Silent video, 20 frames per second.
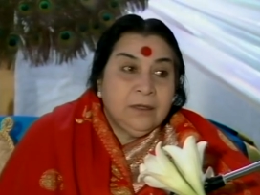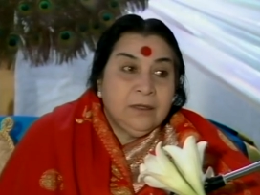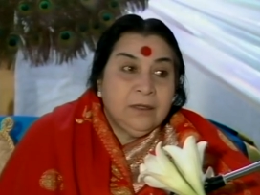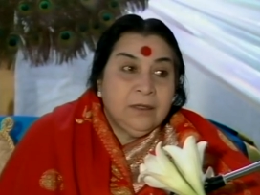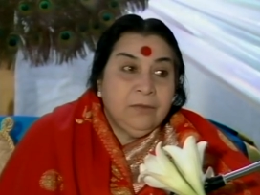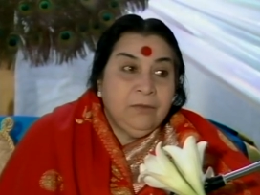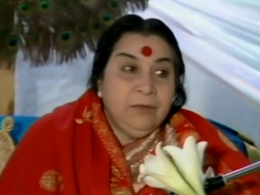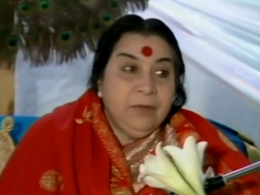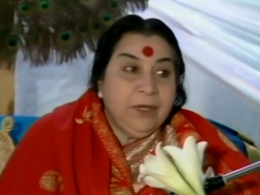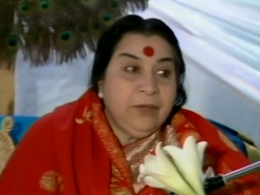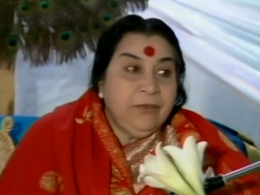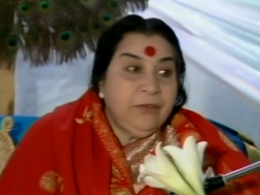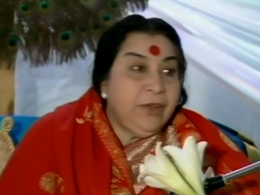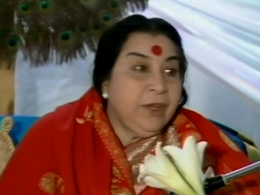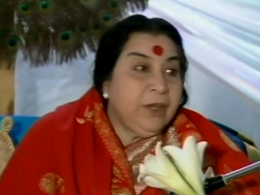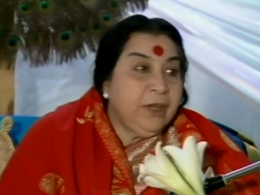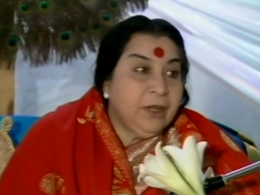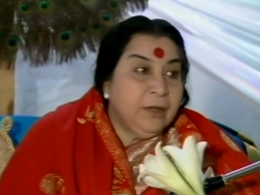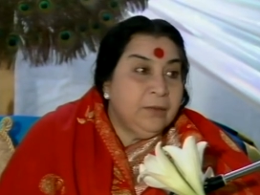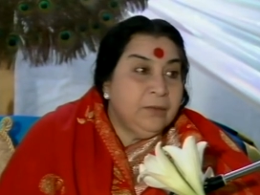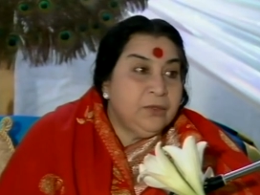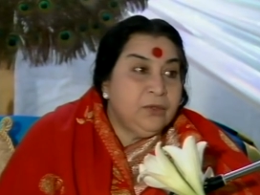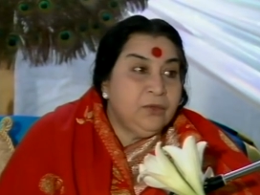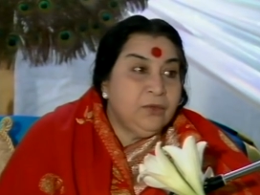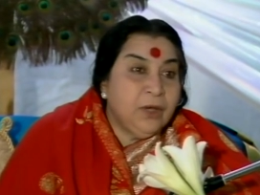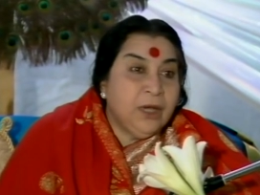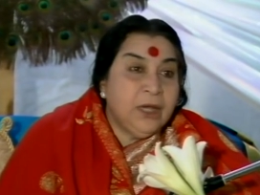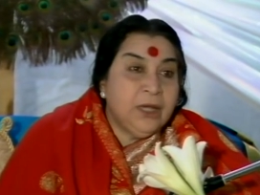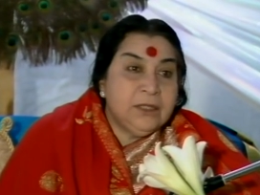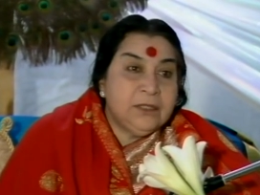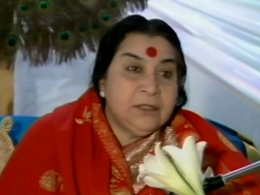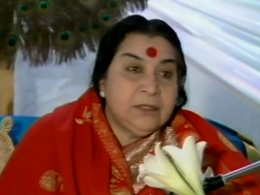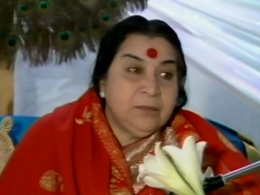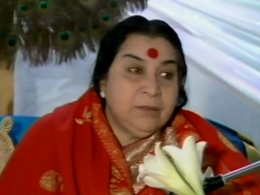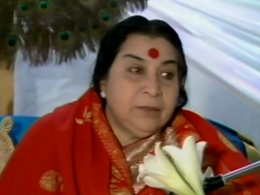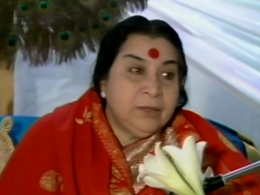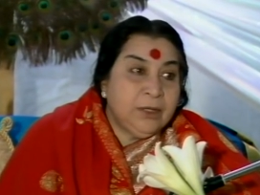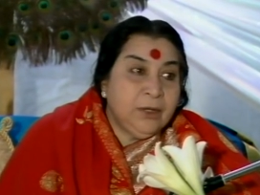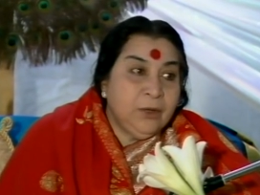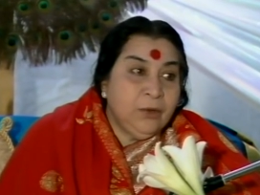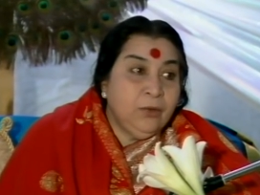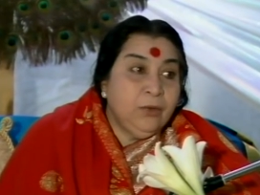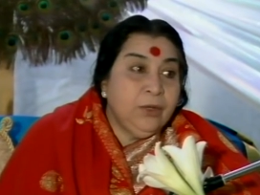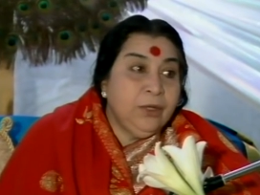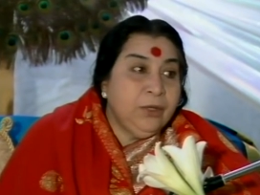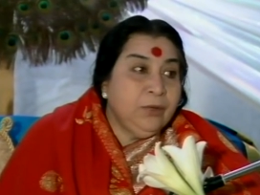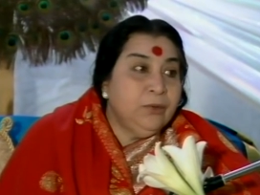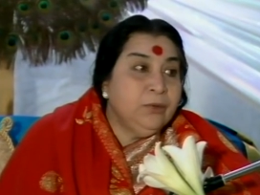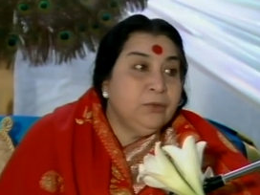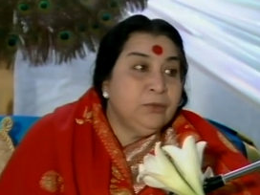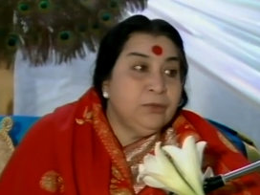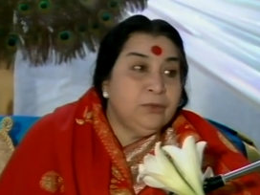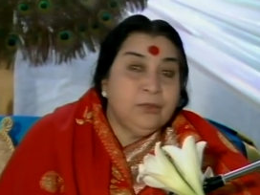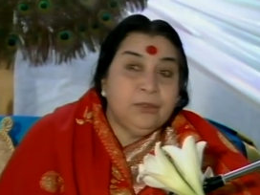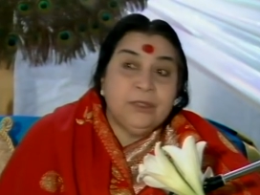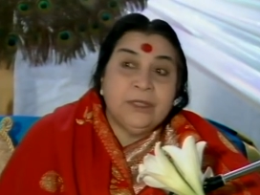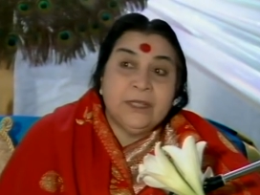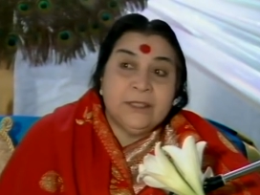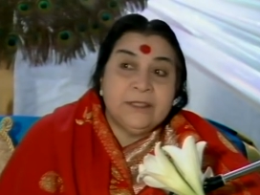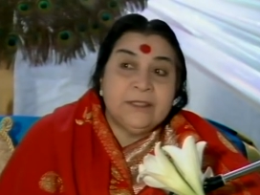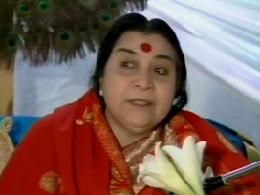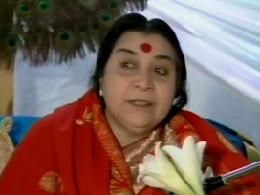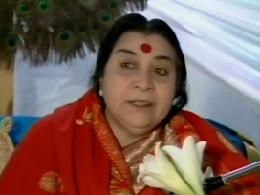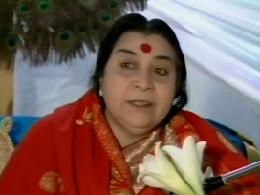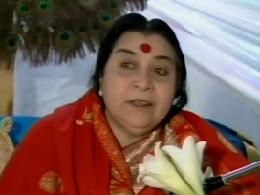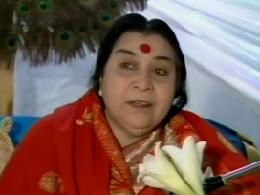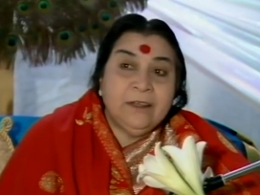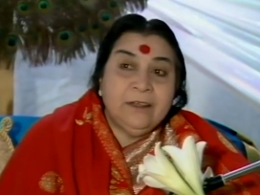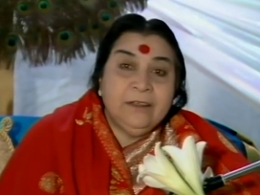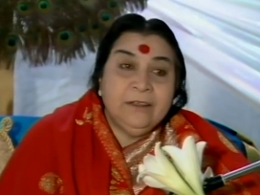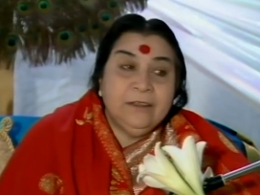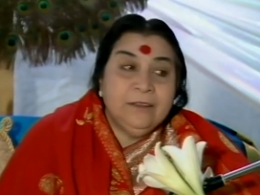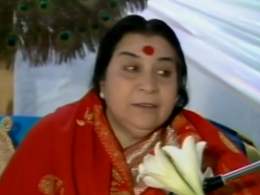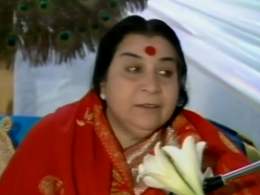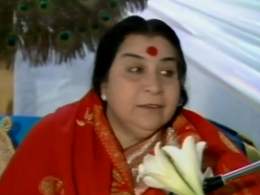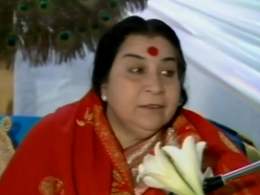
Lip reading: the victory comes to us, but glory goes to Jhansi ki Rani.